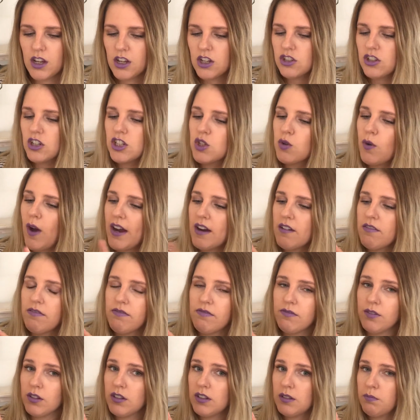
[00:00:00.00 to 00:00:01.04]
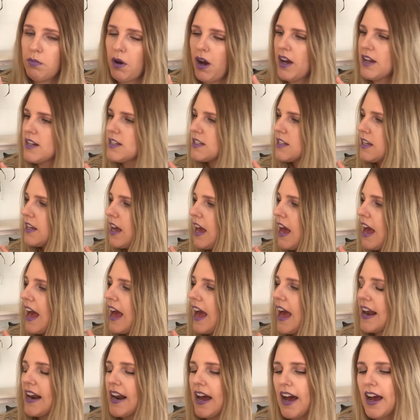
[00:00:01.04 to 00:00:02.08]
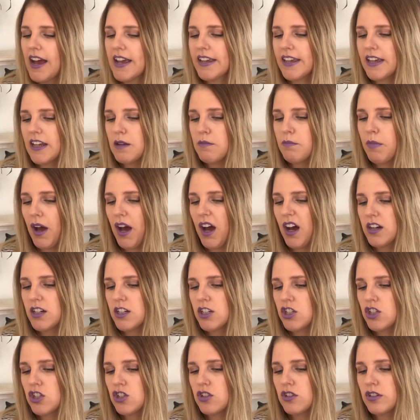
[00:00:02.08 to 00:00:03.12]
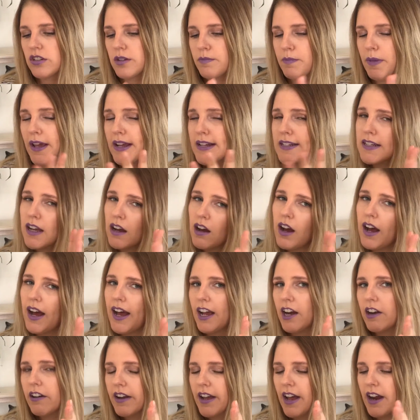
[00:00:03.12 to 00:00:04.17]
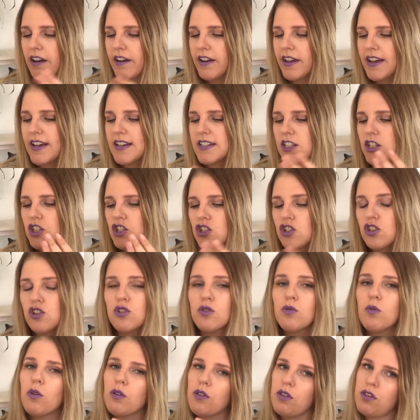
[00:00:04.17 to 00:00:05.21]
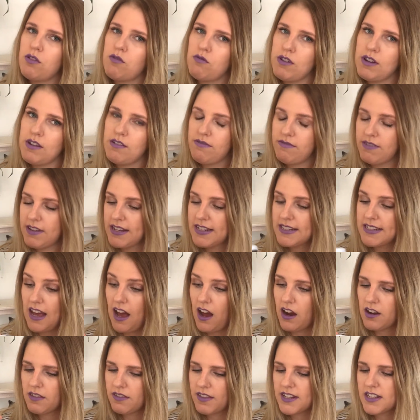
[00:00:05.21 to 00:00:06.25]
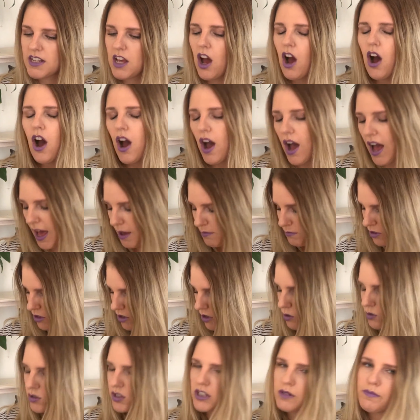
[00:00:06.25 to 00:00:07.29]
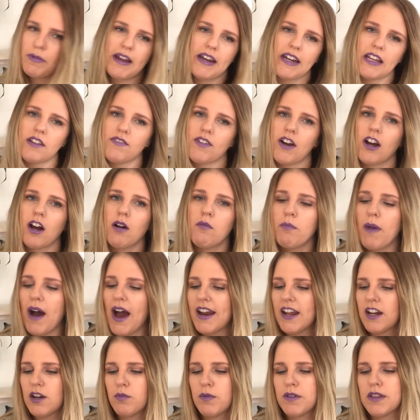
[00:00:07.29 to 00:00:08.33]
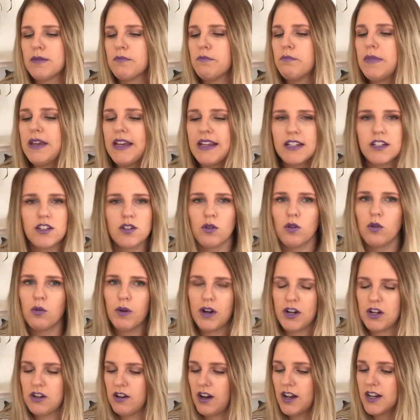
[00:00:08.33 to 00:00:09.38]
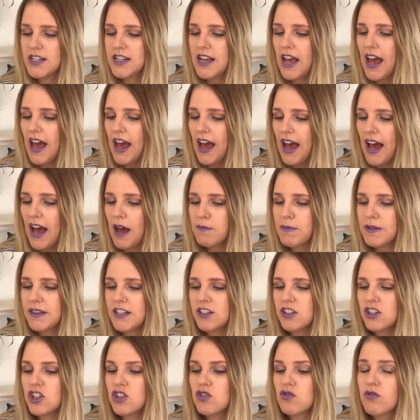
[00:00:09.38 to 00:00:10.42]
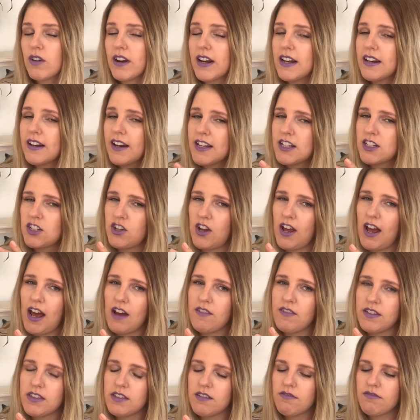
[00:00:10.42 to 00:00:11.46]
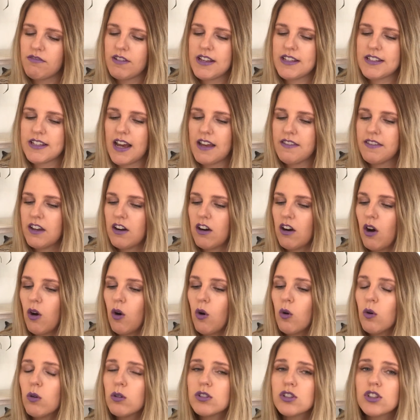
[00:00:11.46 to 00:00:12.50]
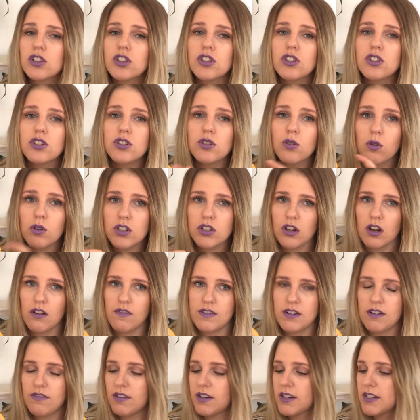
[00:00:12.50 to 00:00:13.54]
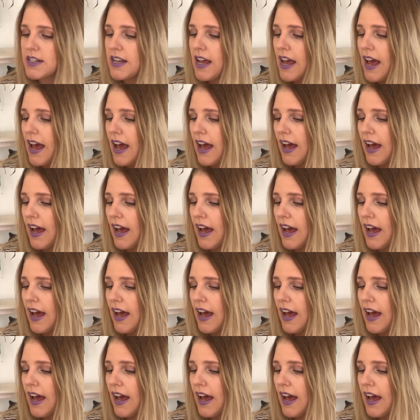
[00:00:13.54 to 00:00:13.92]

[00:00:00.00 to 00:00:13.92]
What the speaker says: So it's quite a full pot. And I get about, depends how hungry Aria is, 2 or 3 feeds out of this, and also depending if I combine it with meat or whatnot. But these are just really nice to have in the freezer, and there are all sorts of different